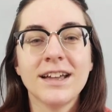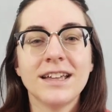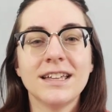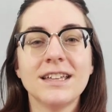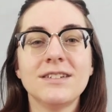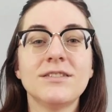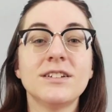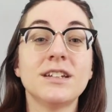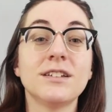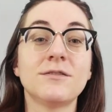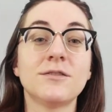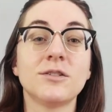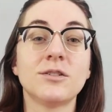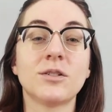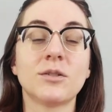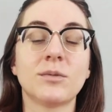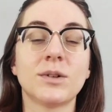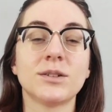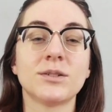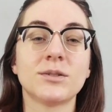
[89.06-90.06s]
even if you
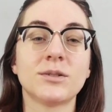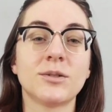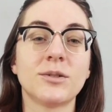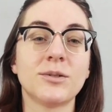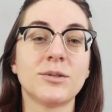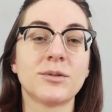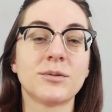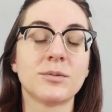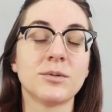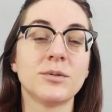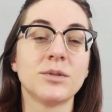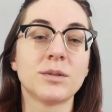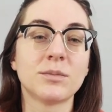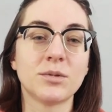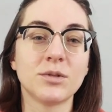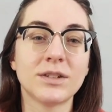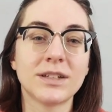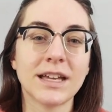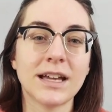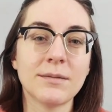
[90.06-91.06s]
don't want to go through the
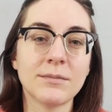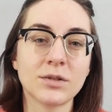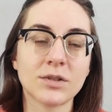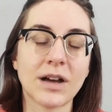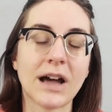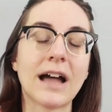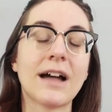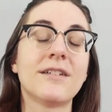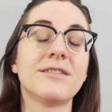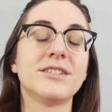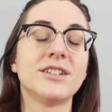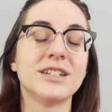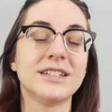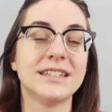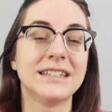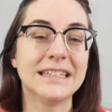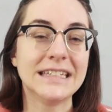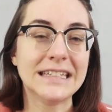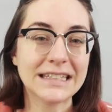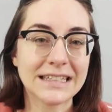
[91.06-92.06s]
bootcamp to have the
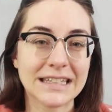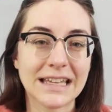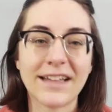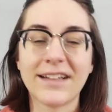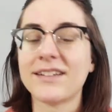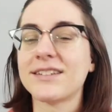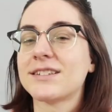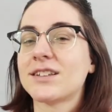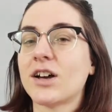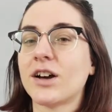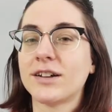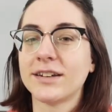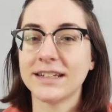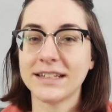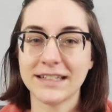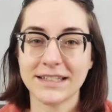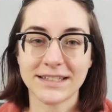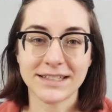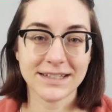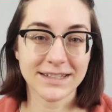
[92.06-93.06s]
details on
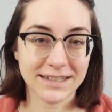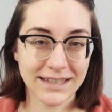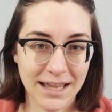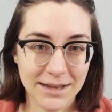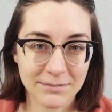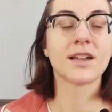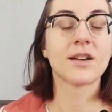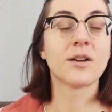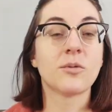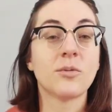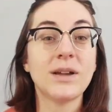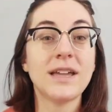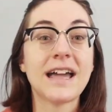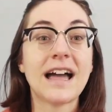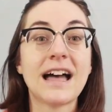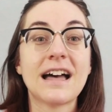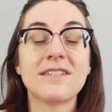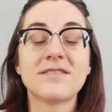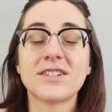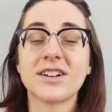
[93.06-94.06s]
each step. We
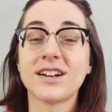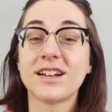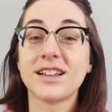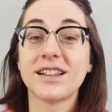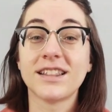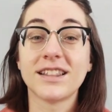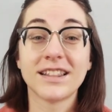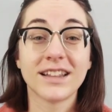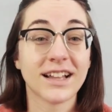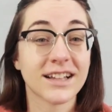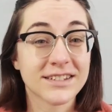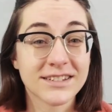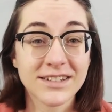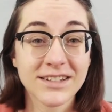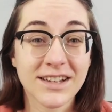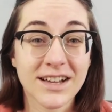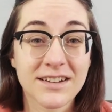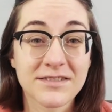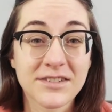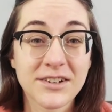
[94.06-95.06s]
have a lot
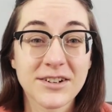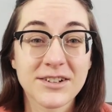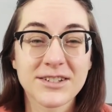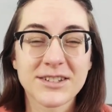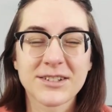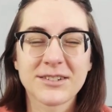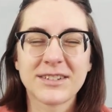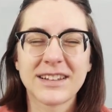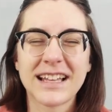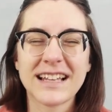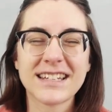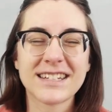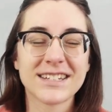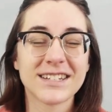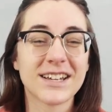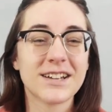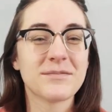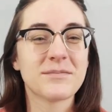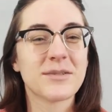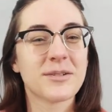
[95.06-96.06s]
to cover, so let's
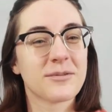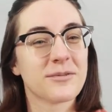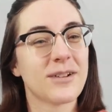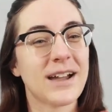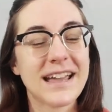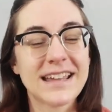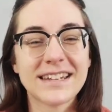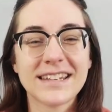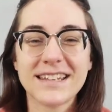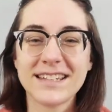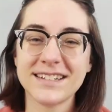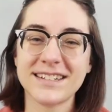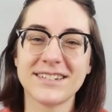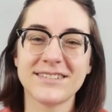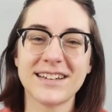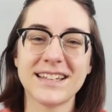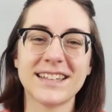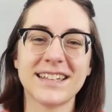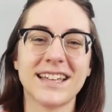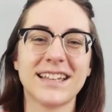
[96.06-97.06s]
jump right
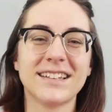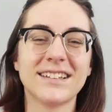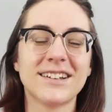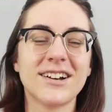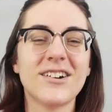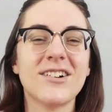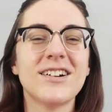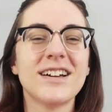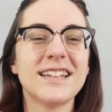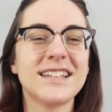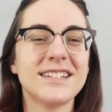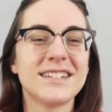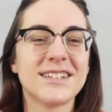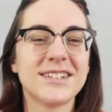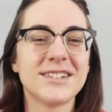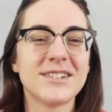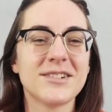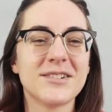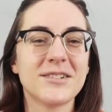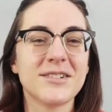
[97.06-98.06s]
into it and go
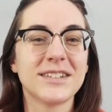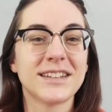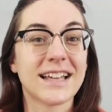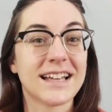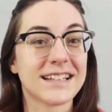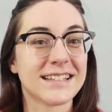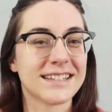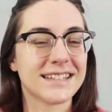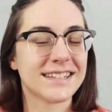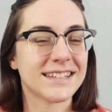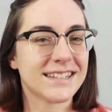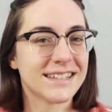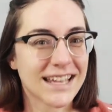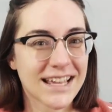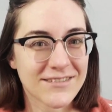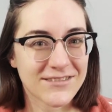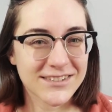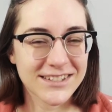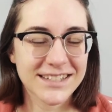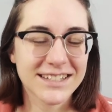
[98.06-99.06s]
into the
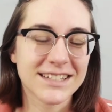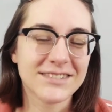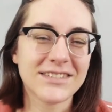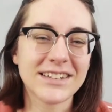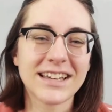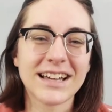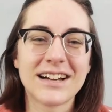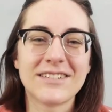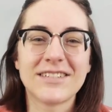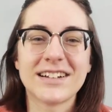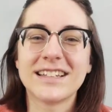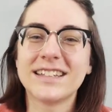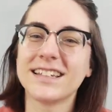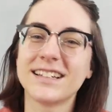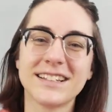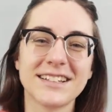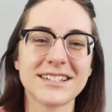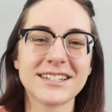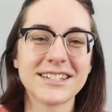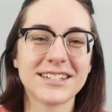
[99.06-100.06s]
steps to become an
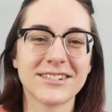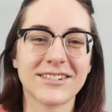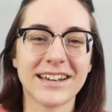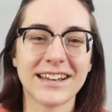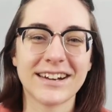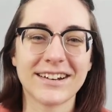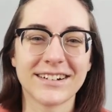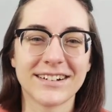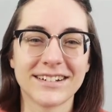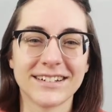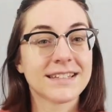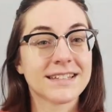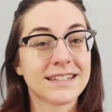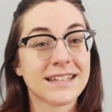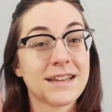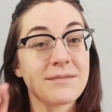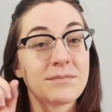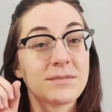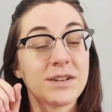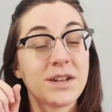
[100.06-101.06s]
illustrator.
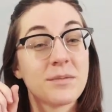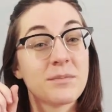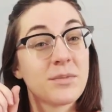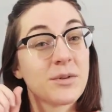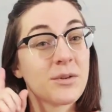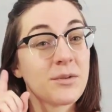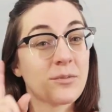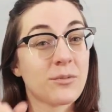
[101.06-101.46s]
Step number